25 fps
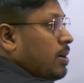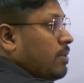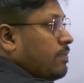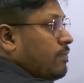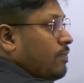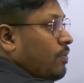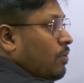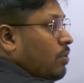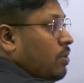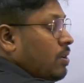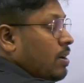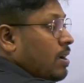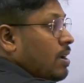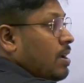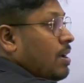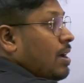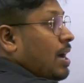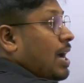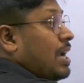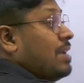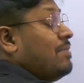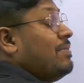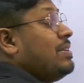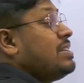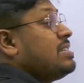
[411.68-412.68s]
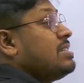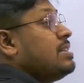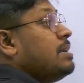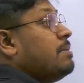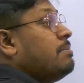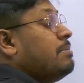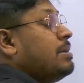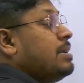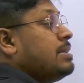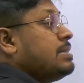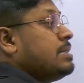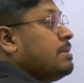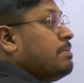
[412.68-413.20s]
of 4 and which
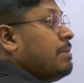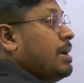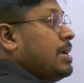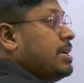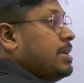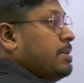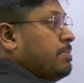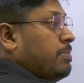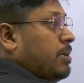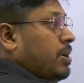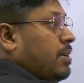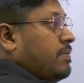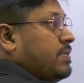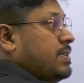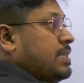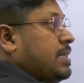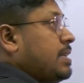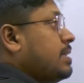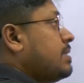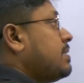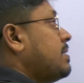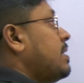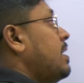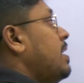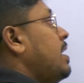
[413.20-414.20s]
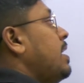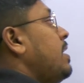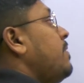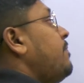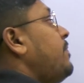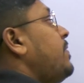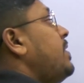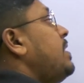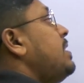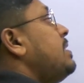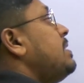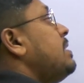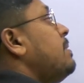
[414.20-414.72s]
number is a multiple of 6. If
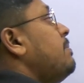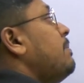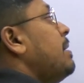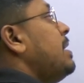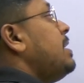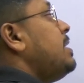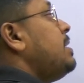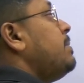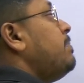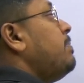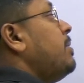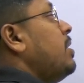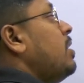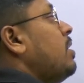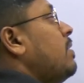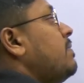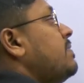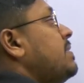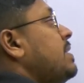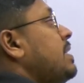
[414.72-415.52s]
it is a multiple of